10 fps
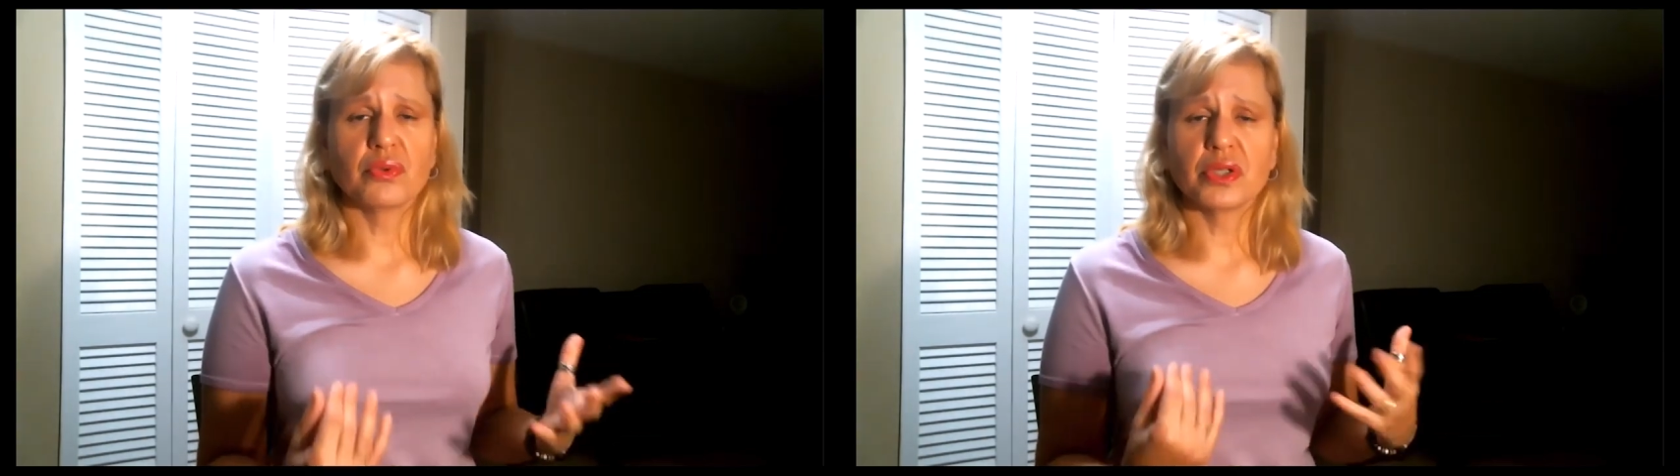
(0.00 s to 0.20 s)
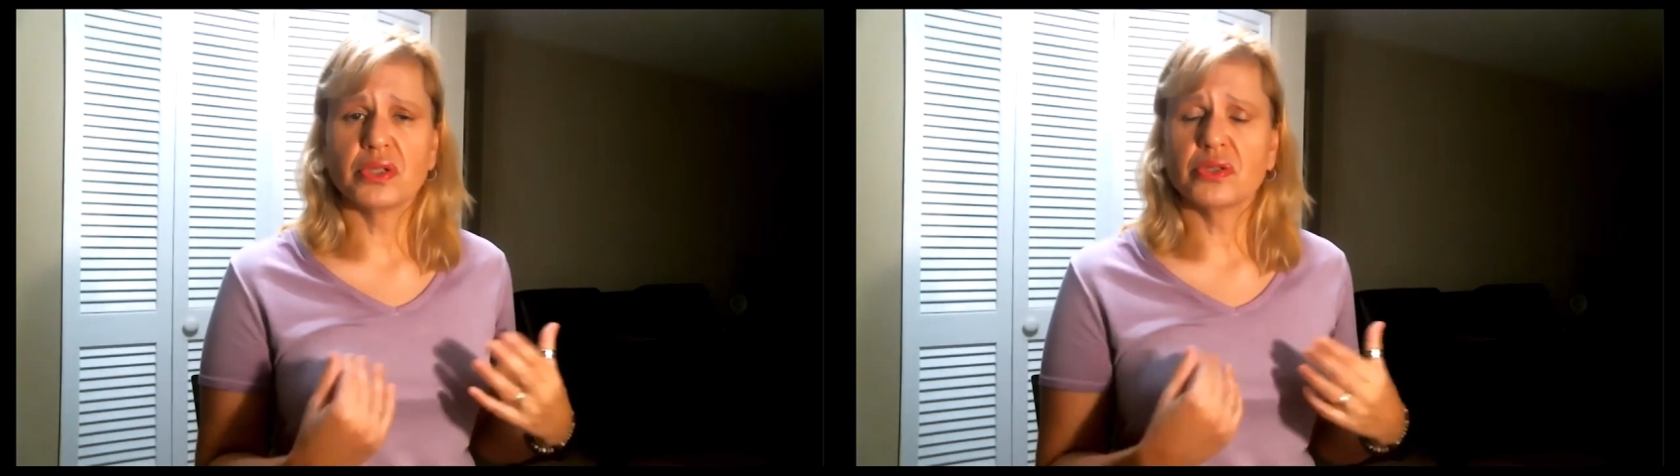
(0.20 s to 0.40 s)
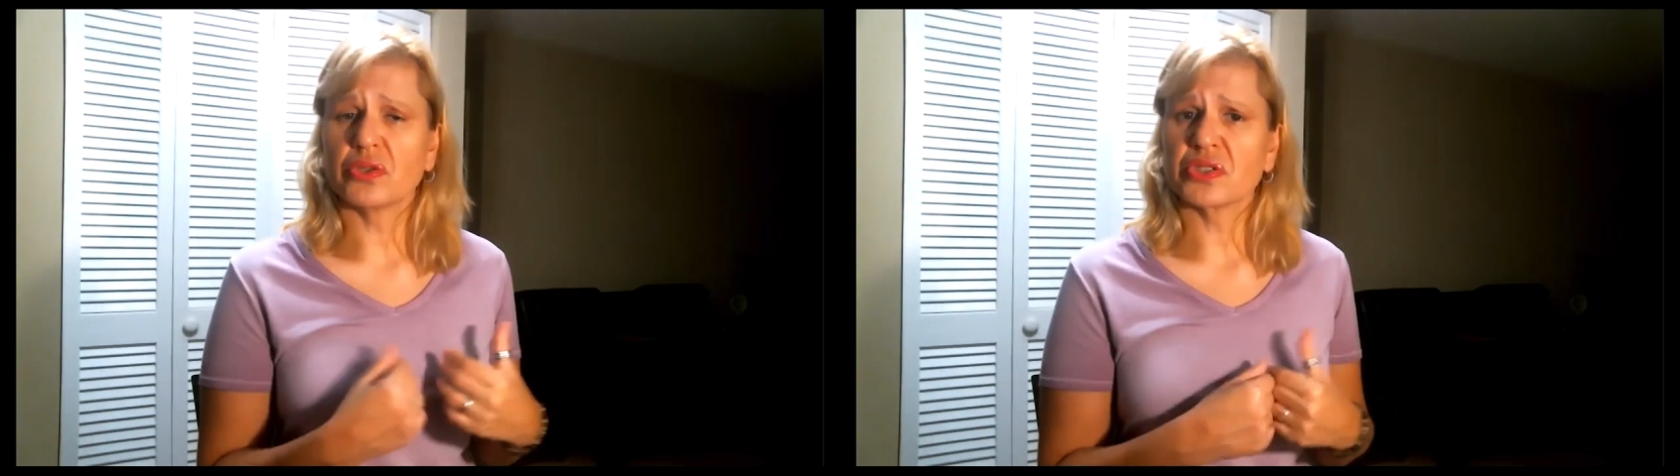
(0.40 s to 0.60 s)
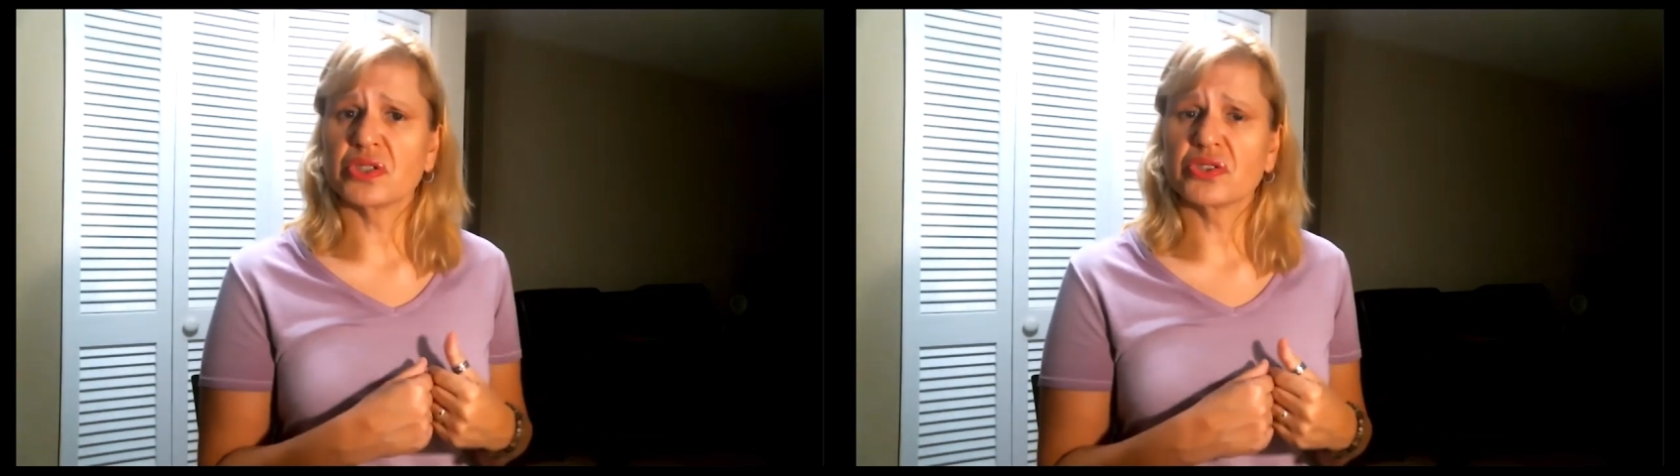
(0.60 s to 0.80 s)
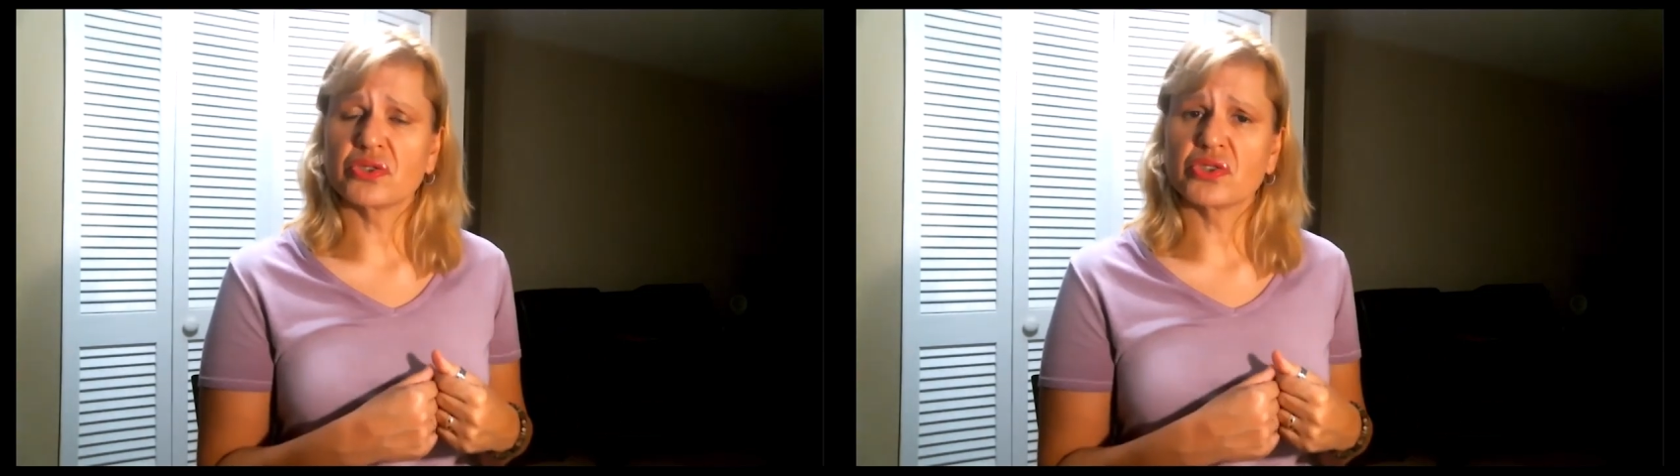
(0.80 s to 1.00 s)
you know,
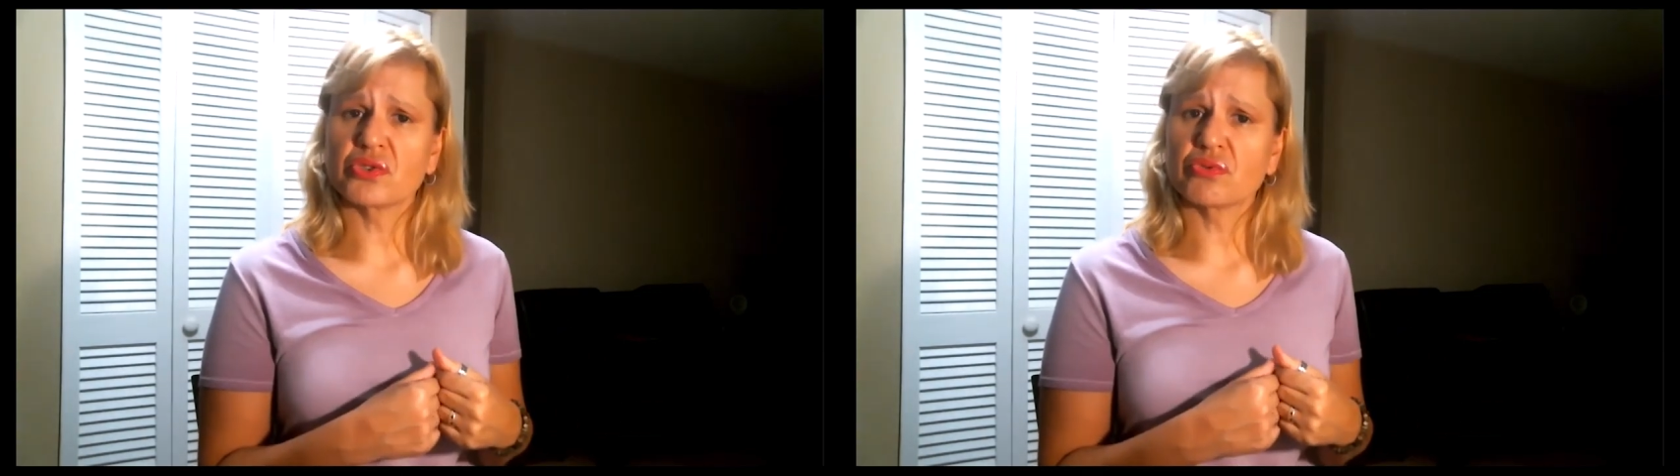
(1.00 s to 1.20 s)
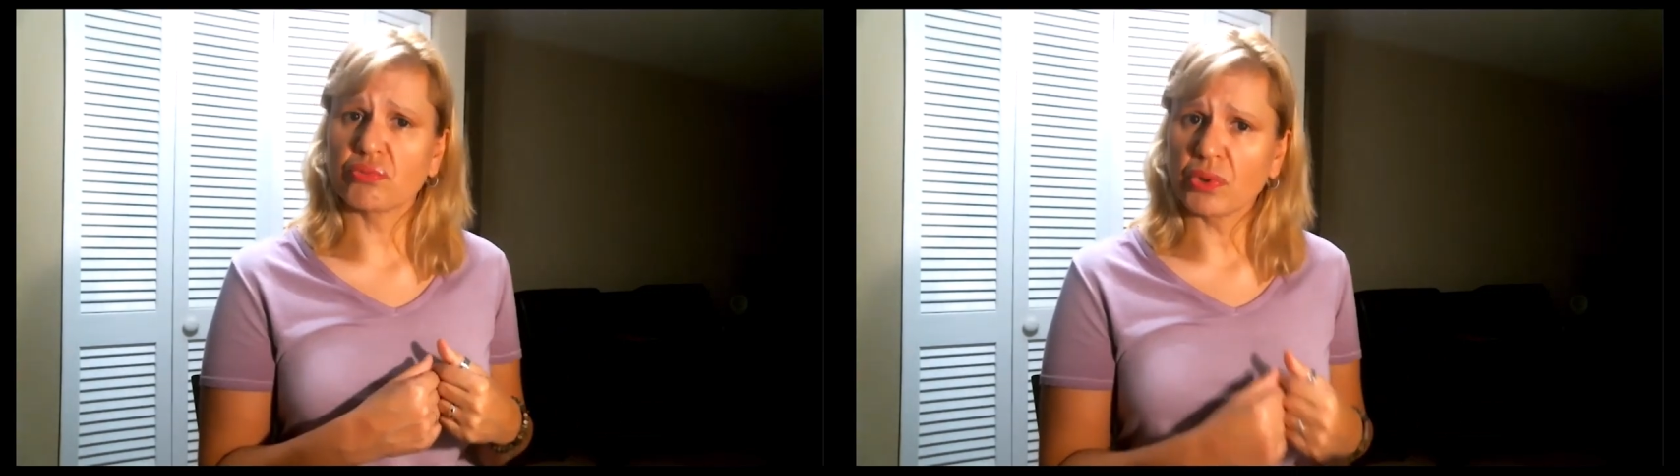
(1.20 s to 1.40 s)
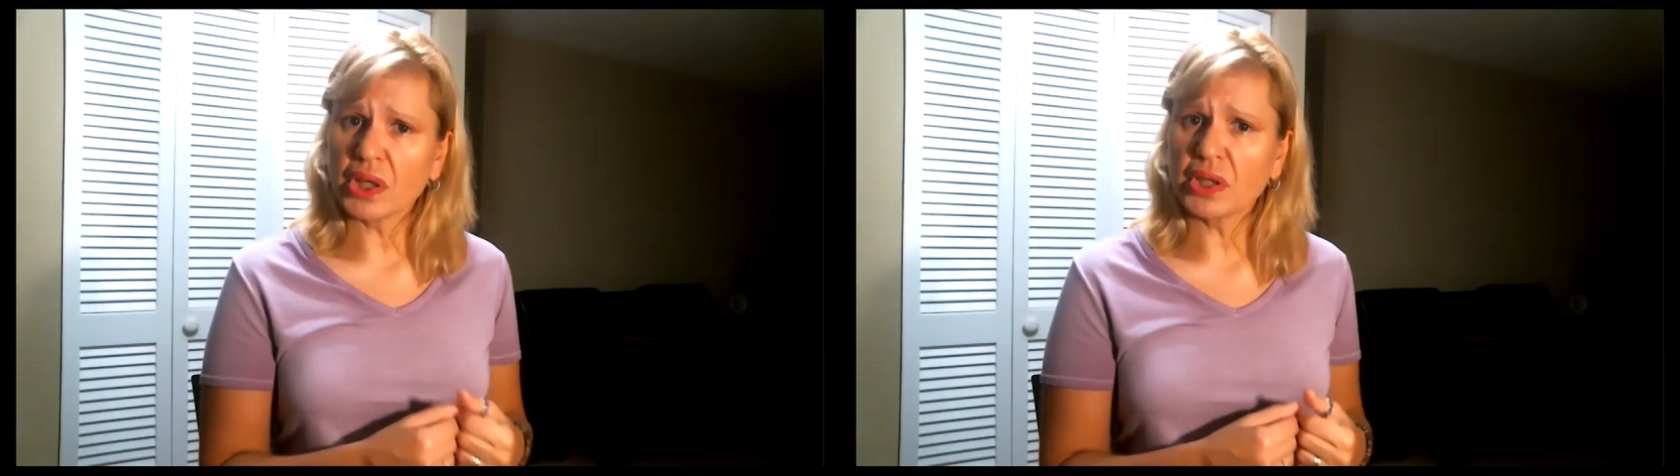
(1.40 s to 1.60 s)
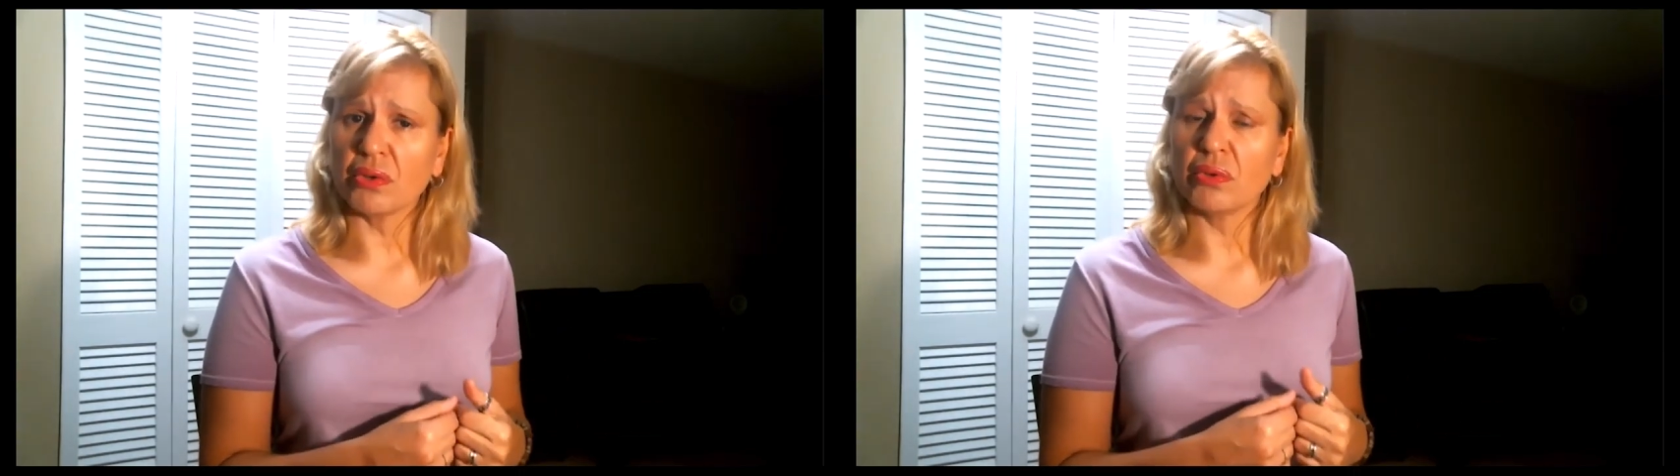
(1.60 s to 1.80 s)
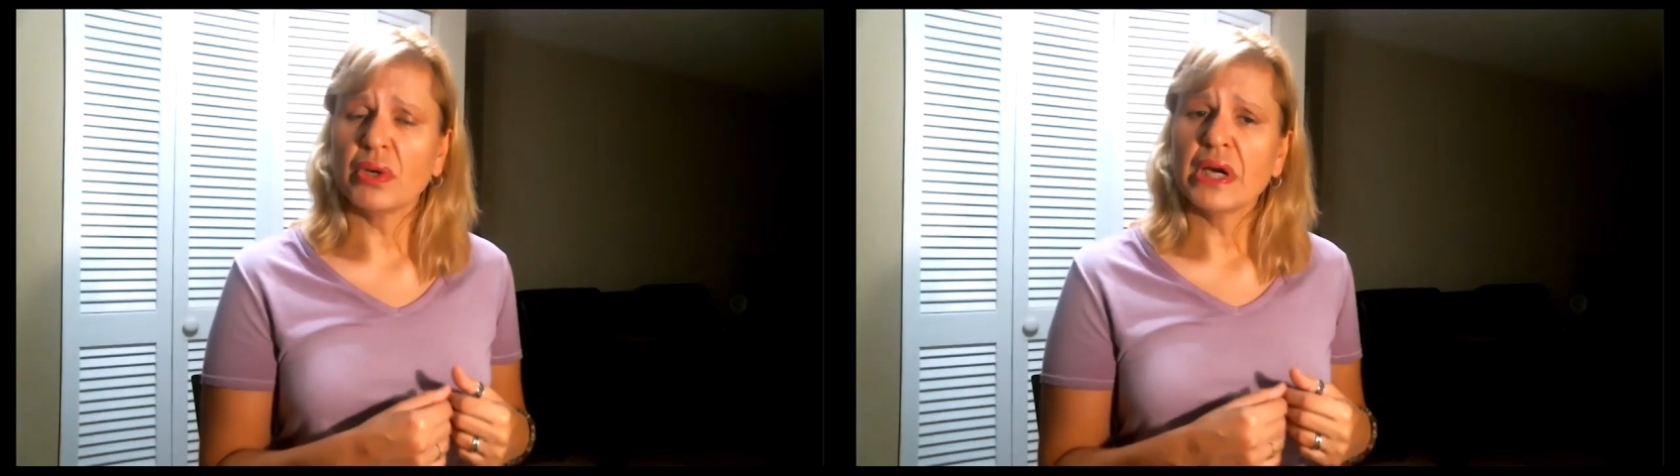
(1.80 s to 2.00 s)
such a
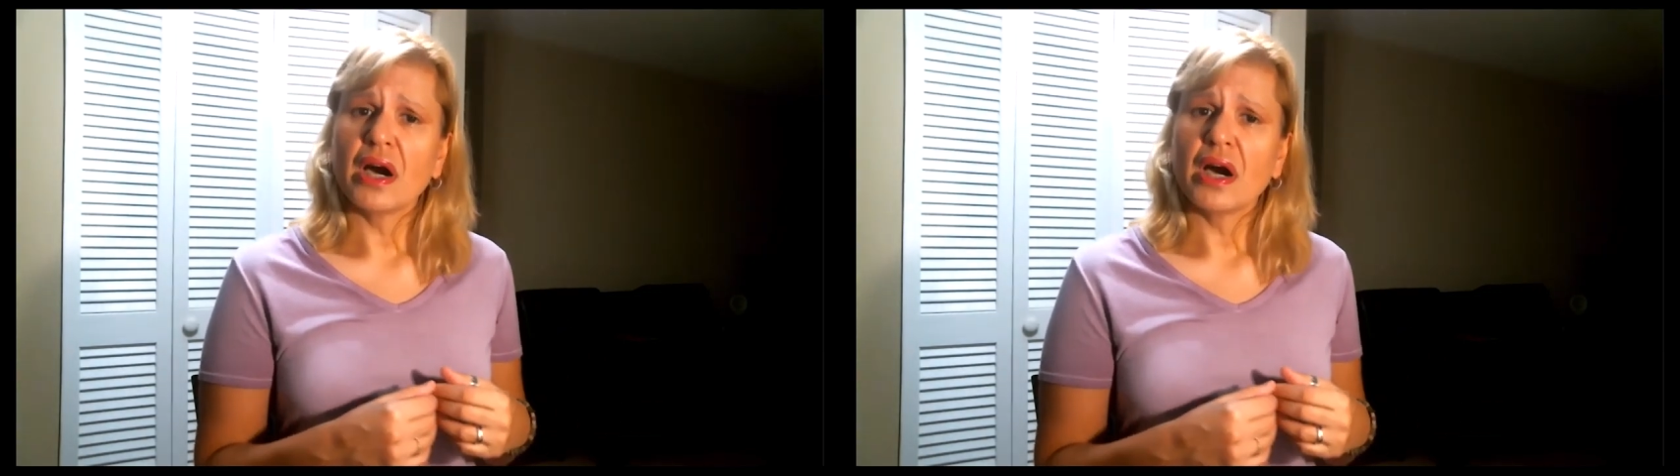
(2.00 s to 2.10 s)
struggle,